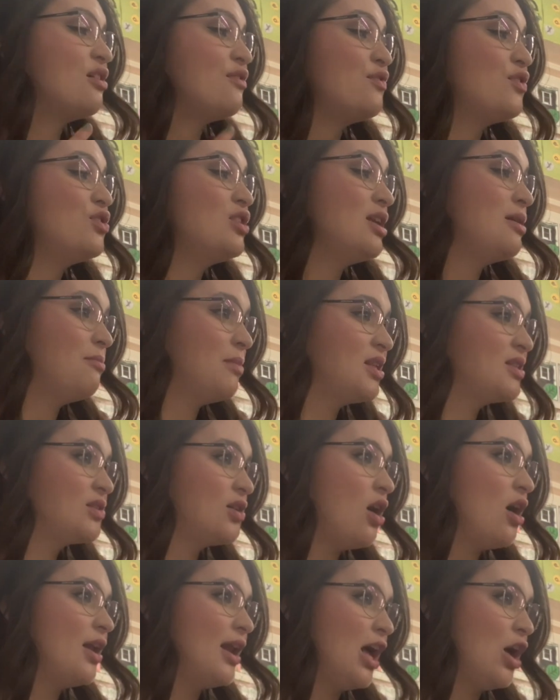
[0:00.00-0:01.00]
if you need Miss
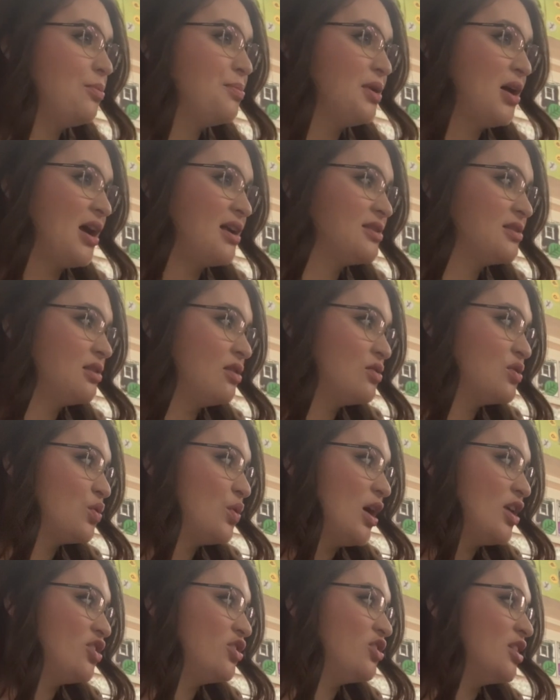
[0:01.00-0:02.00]
Call to help you ask those
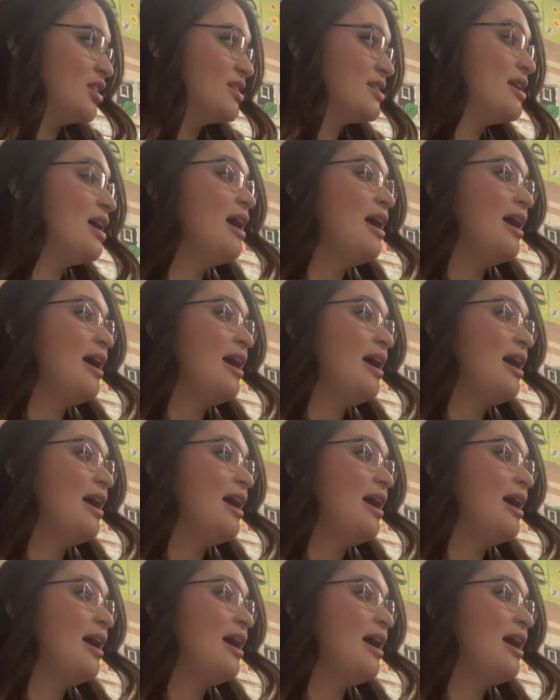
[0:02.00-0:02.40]
questions,